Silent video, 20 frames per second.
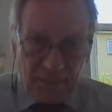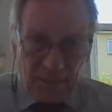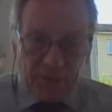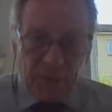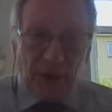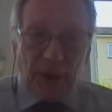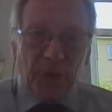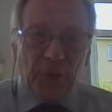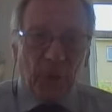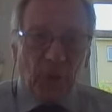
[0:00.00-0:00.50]

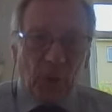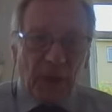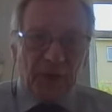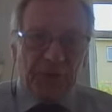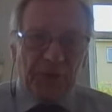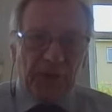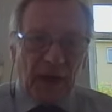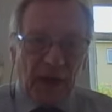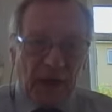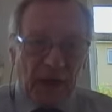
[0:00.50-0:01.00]
But the ones
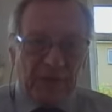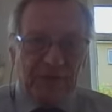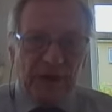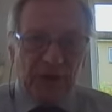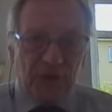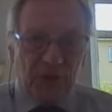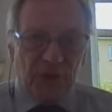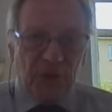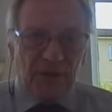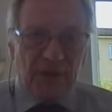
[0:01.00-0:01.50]
that I have
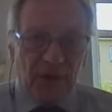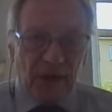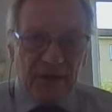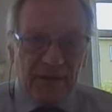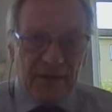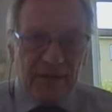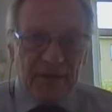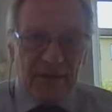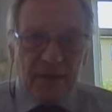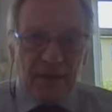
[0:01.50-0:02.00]
actually
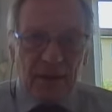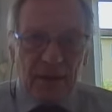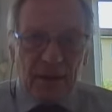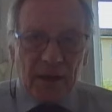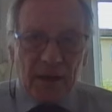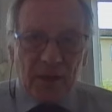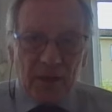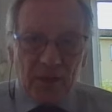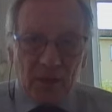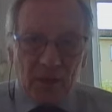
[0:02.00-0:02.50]
cited
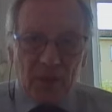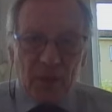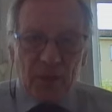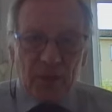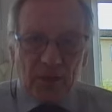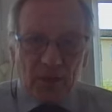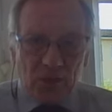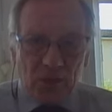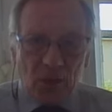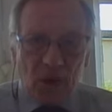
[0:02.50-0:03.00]
do
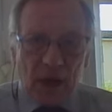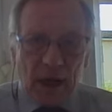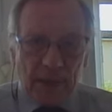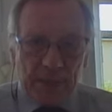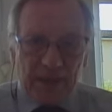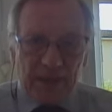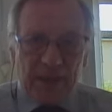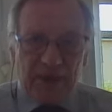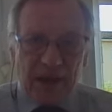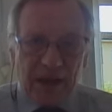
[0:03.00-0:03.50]
describe
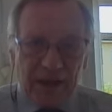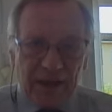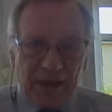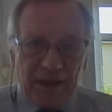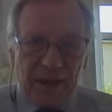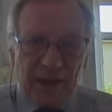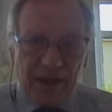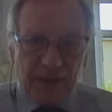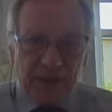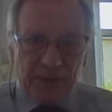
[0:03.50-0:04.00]
exactly
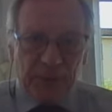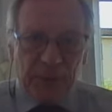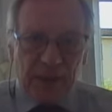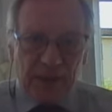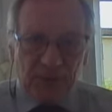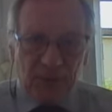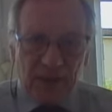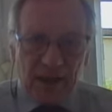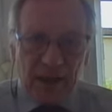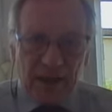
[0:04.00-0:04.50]
their
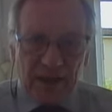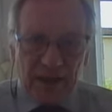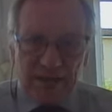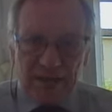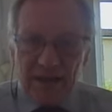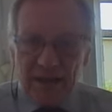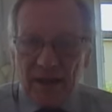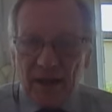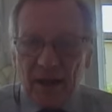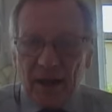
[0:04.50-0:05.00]

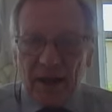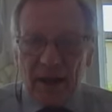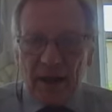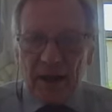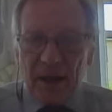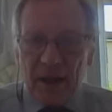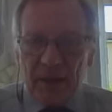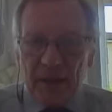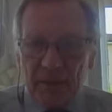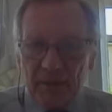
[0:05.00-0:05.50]
speciality.
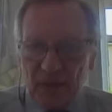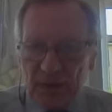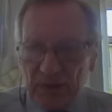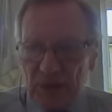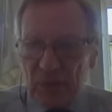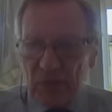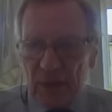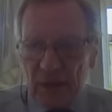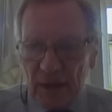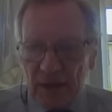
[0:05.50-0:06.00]
And I must
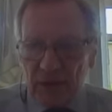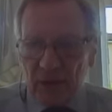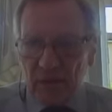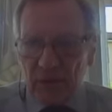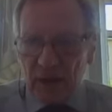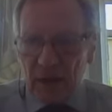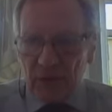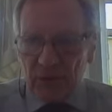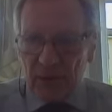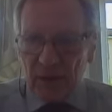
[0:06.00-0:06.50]
really
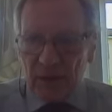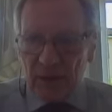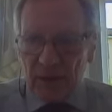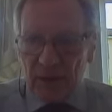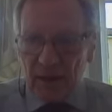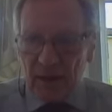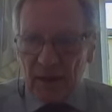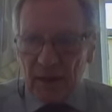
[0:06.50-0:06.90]
congratulate